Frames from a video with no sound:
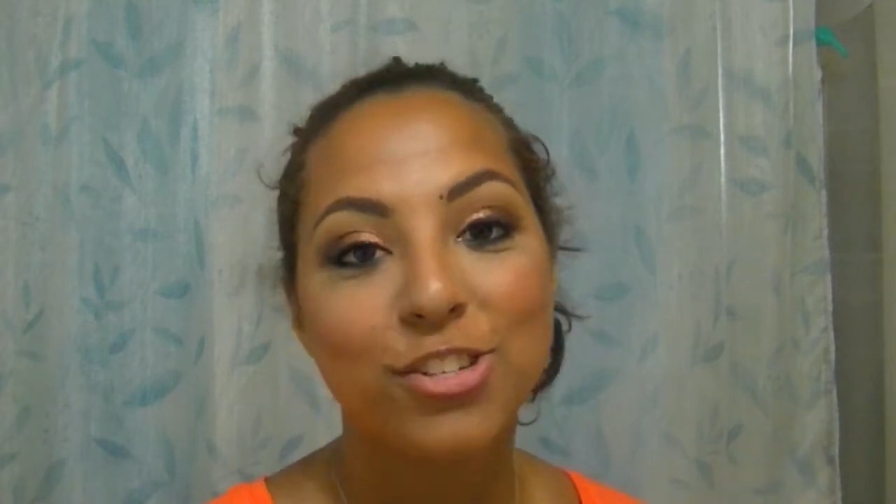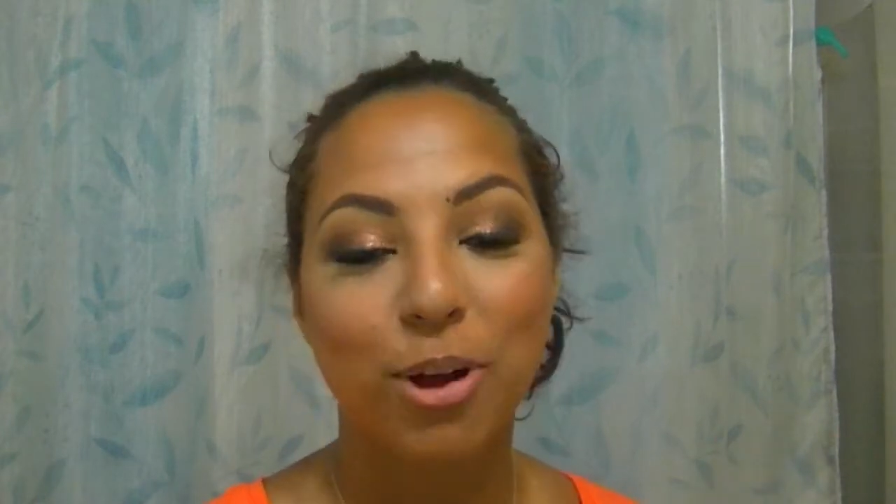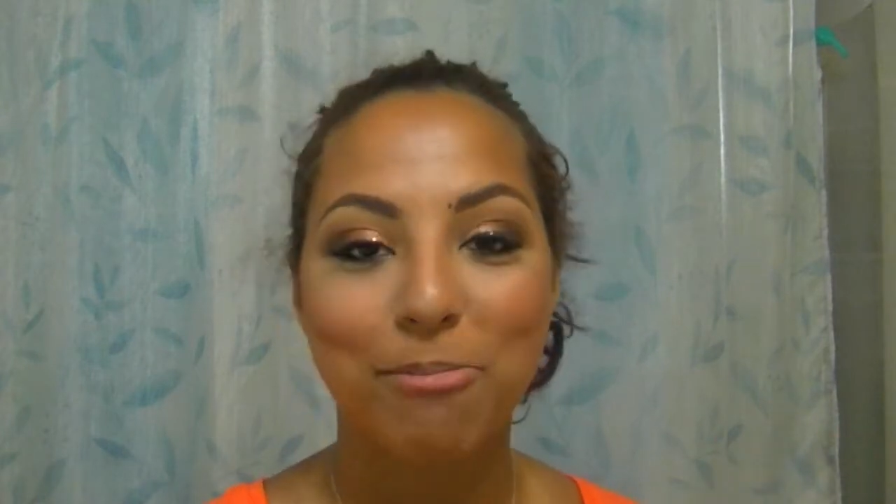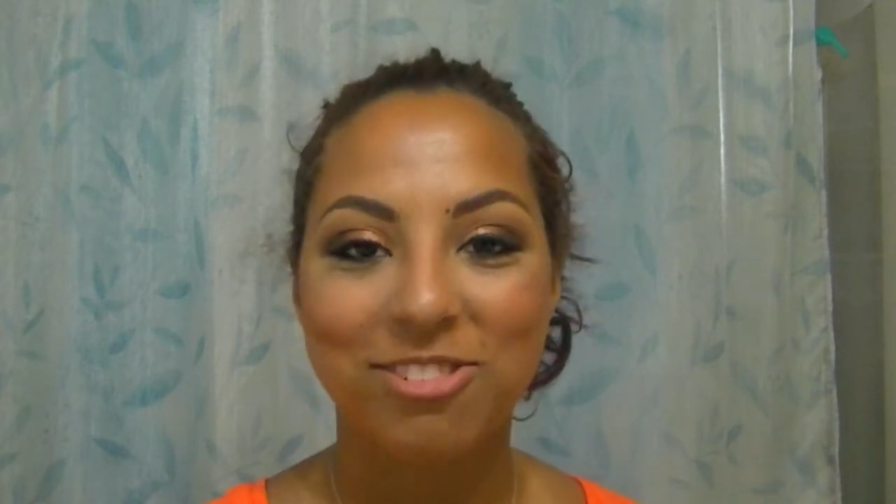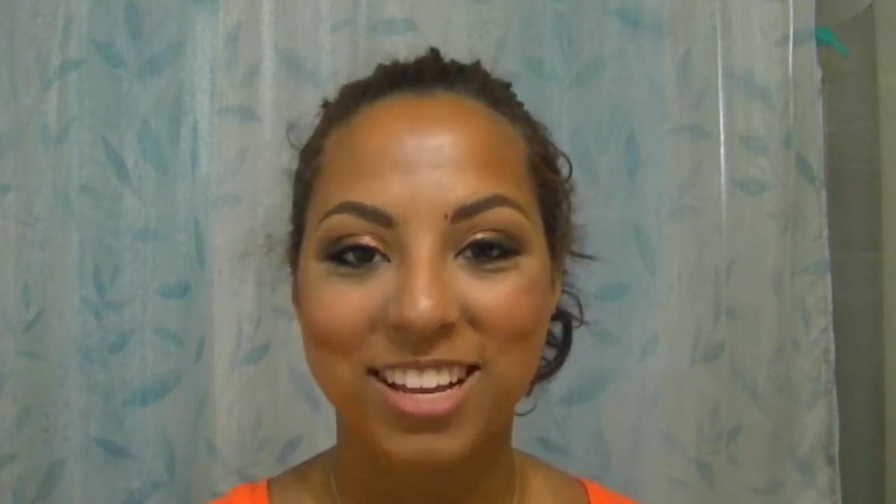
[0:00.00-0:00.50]
So
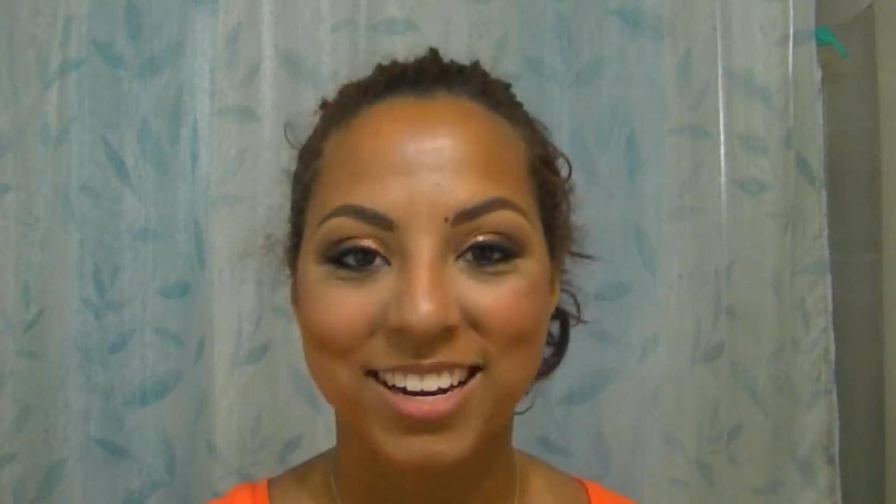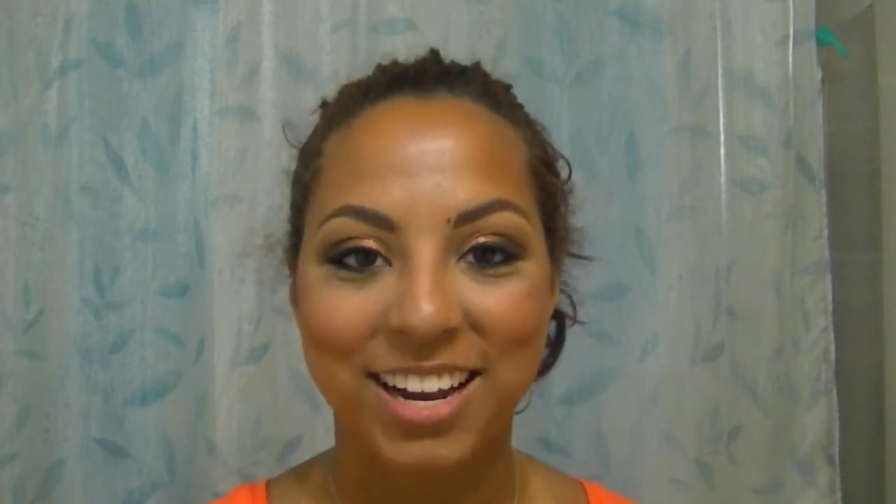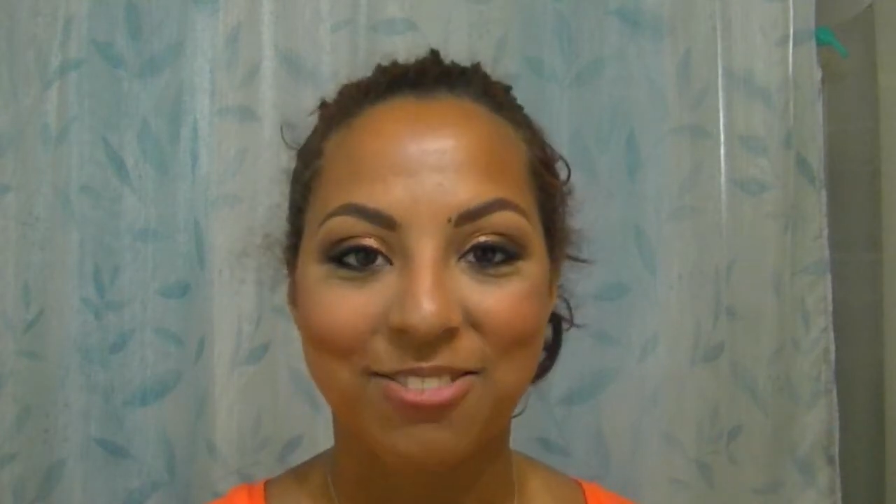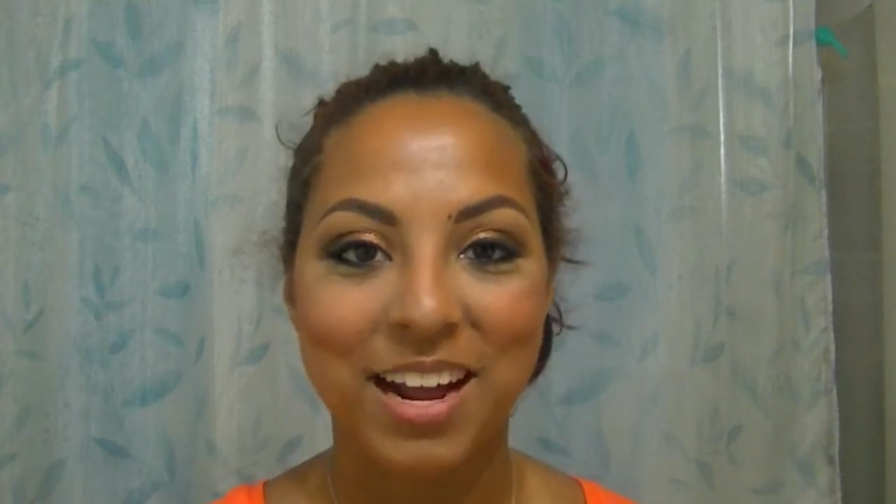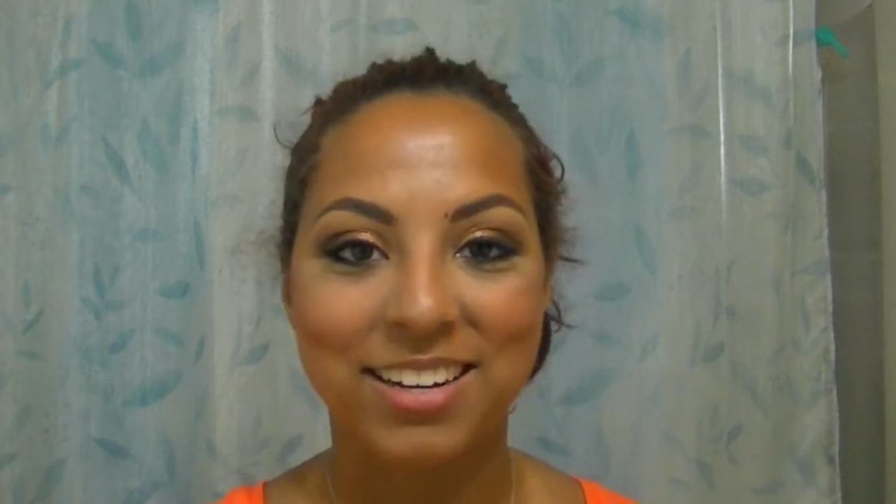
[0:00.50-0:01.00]
I'm just gonna
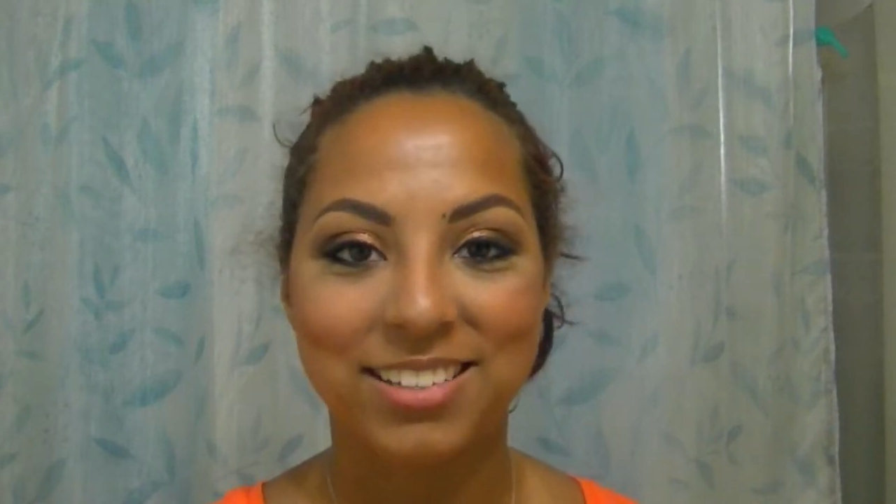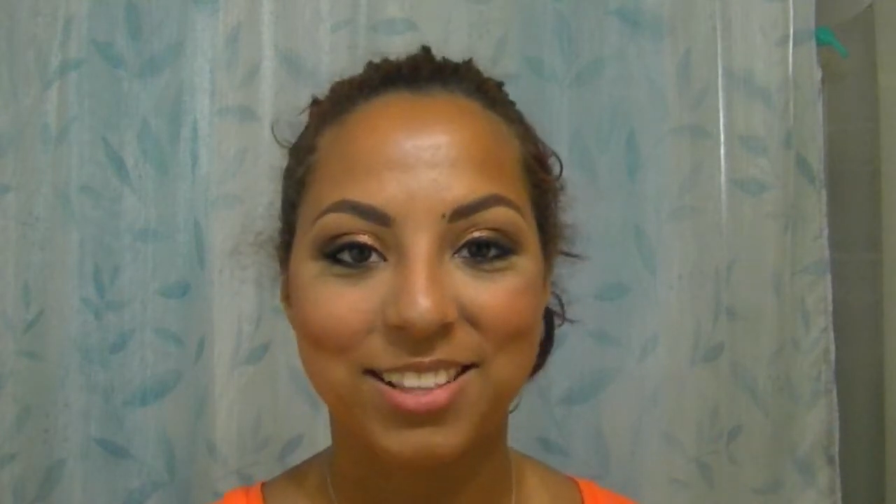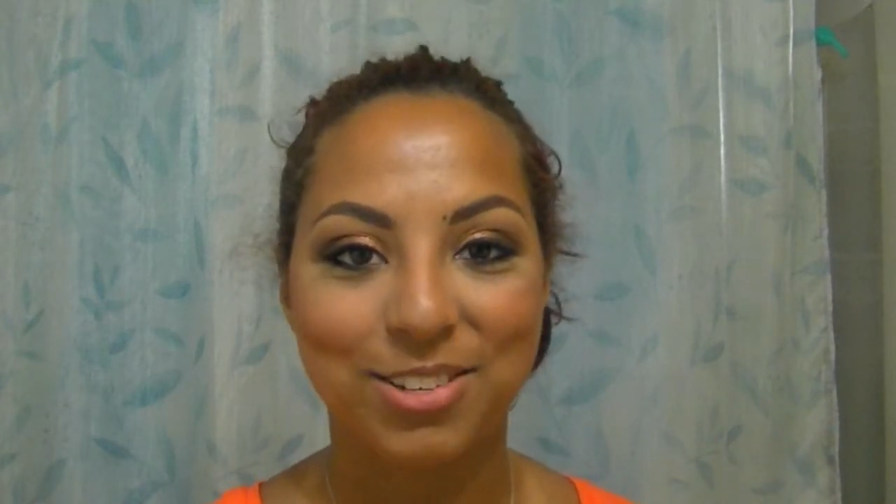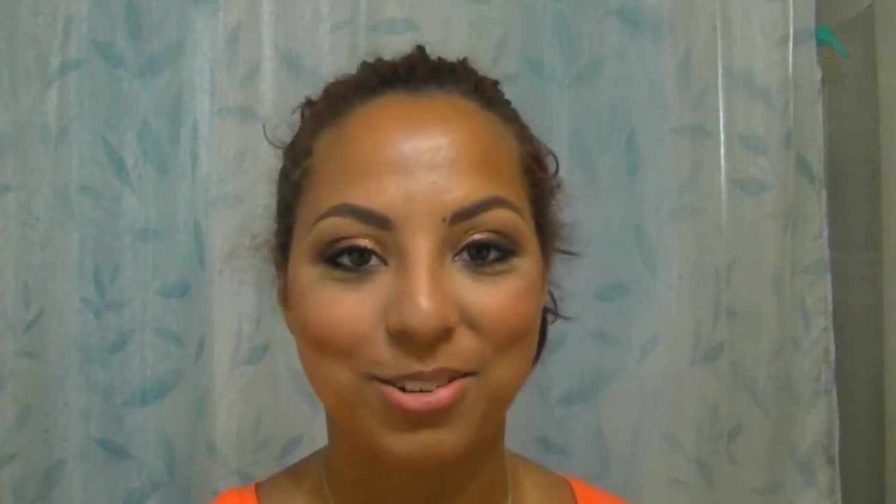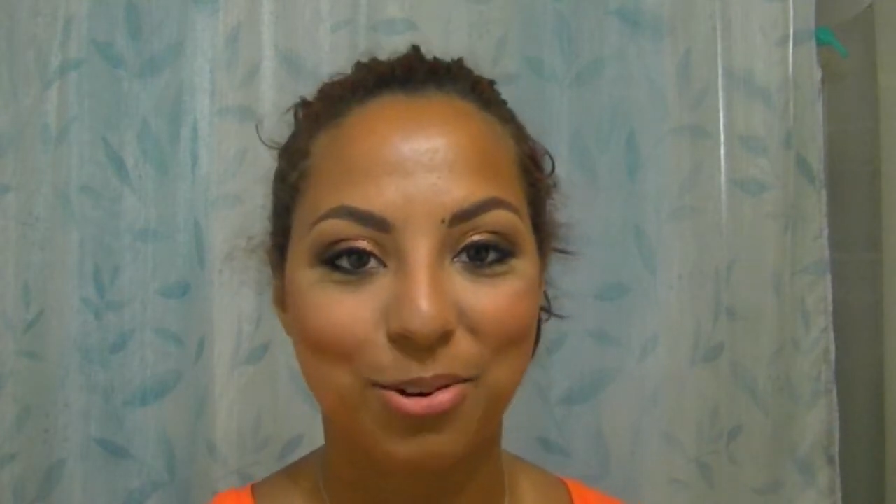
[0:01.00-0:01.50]
get right into
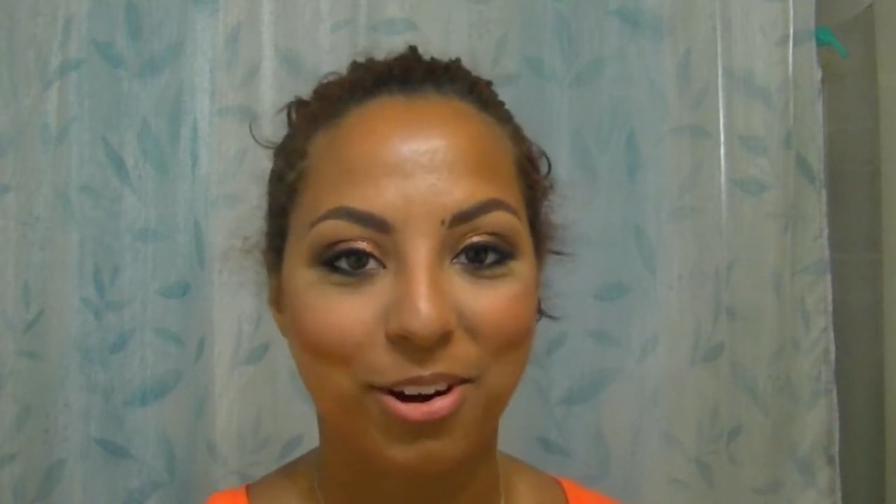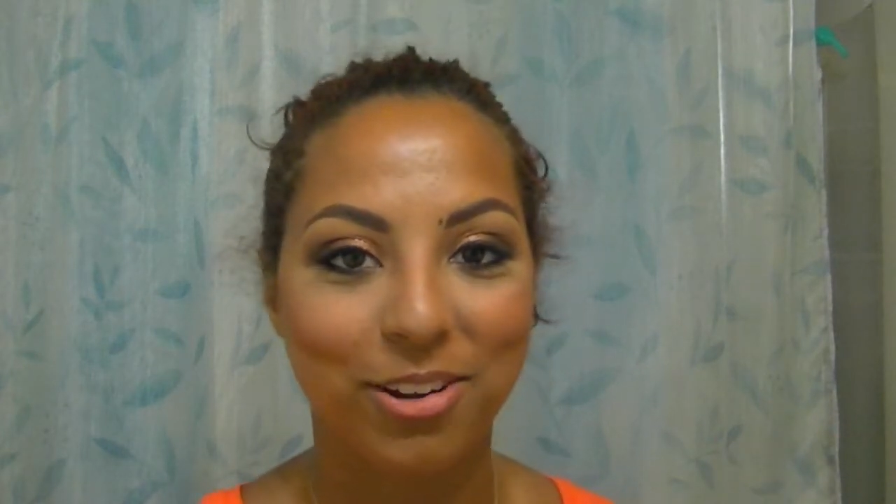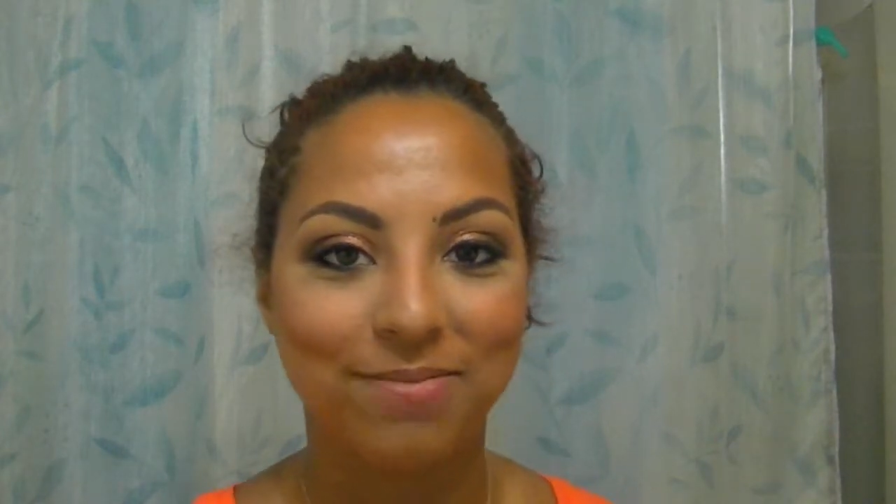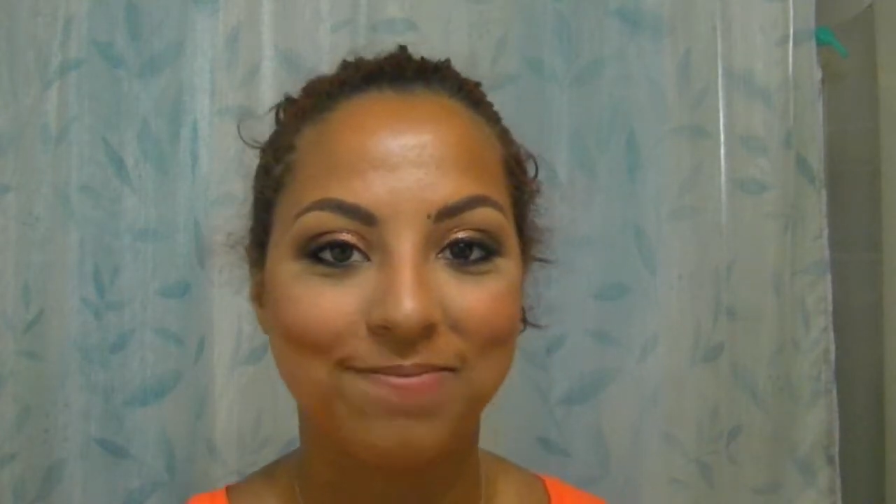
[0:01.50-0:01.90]
the tutorial.